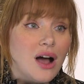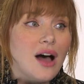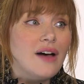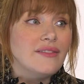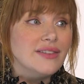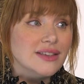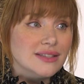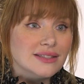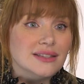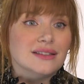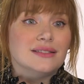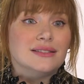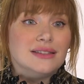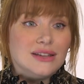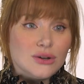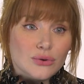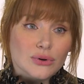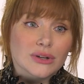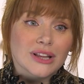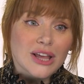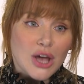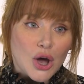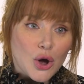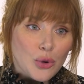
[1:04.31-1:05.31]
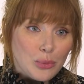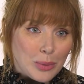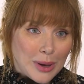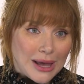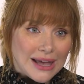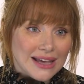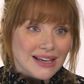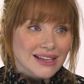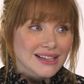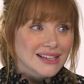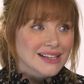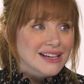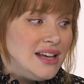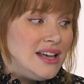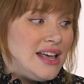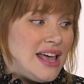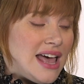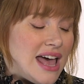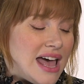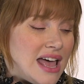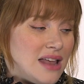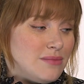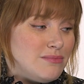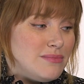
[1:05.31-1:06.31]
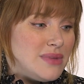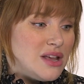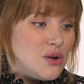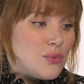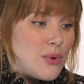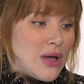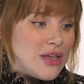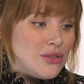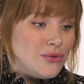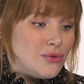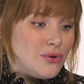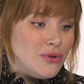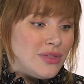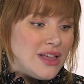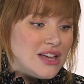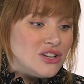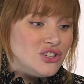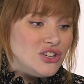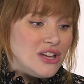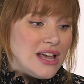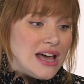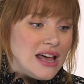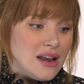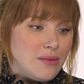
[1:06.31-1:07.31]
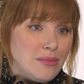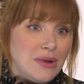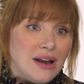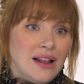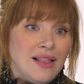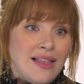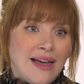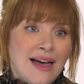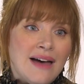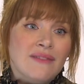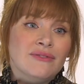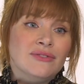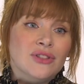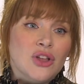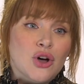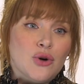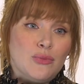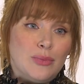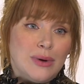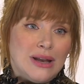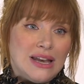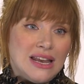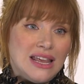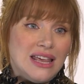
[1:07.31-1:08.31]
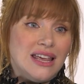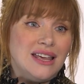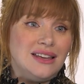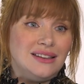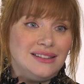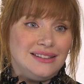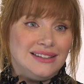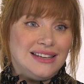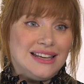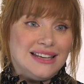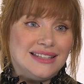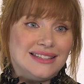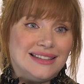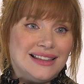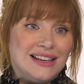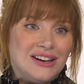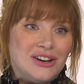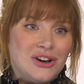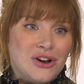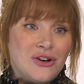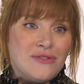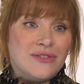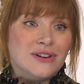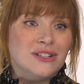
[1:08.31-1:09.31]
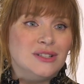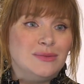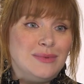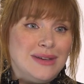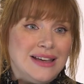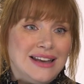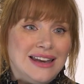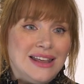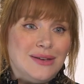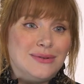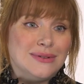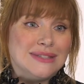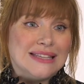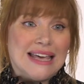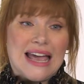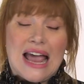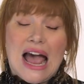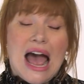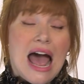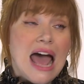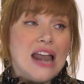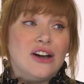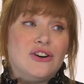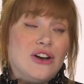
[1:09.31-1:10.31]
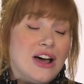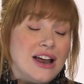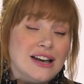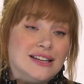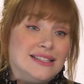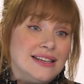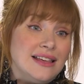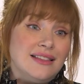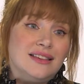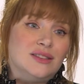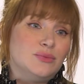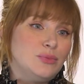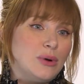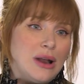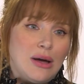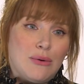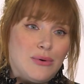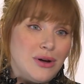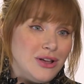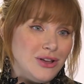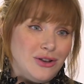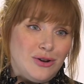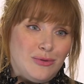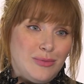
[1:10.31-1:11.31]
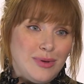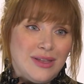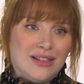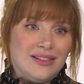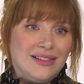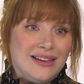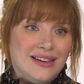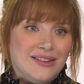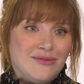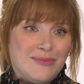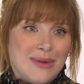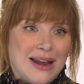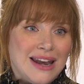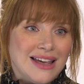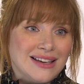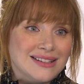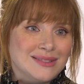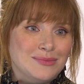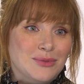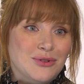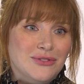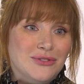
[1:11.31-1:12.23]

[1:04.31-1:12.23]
obviously secretly hoping. And midway through lunch, he had a manila envelope and he, he slid it over to me and he was like, I don't know how to say this, but I want you to be the lead in my next